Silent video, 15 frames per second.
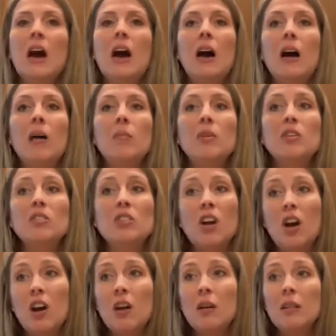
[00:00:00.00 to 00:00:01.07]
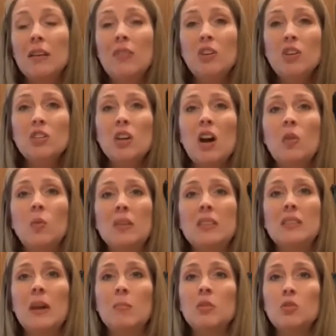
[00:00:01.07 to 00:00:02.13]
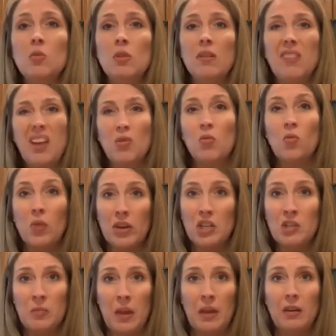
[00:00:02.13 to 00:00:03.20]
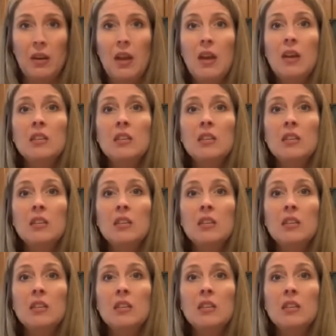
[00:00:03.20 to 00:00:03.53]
Leave your dog with some sort of enrichment